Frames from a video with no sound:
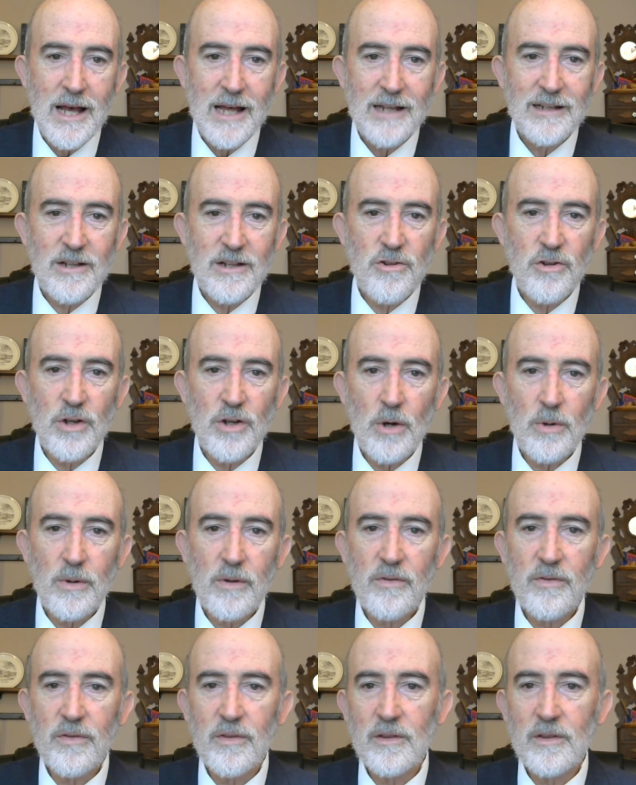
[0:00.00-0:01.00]
Did you
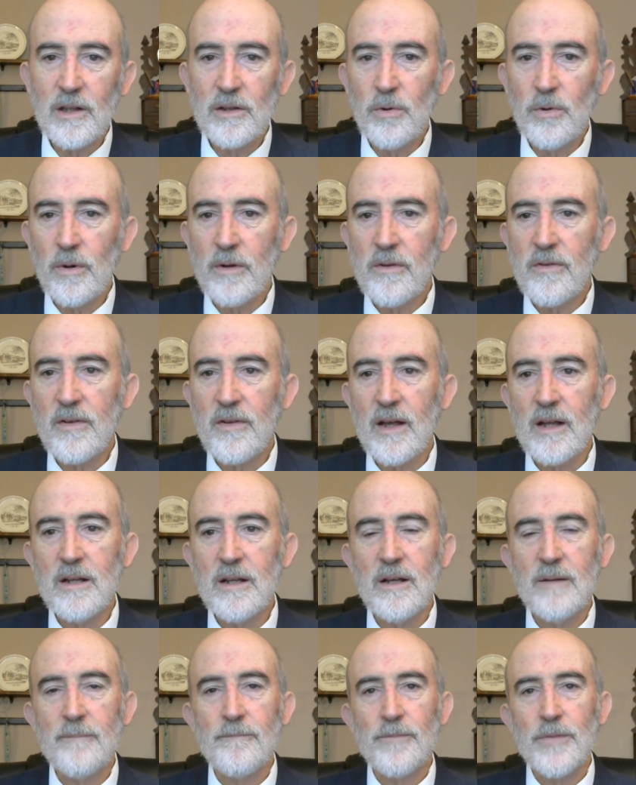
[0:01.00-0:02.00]
notice the Lord said,
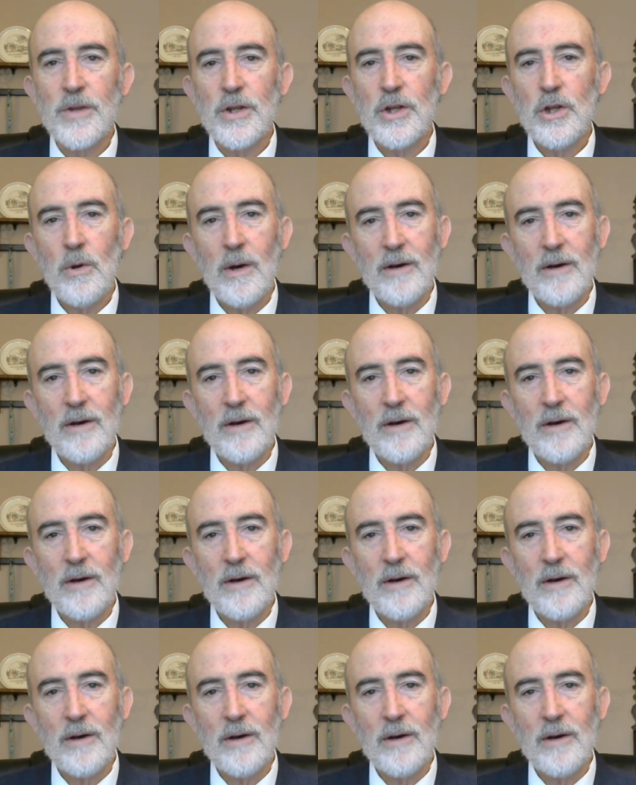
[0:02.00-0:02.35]
"You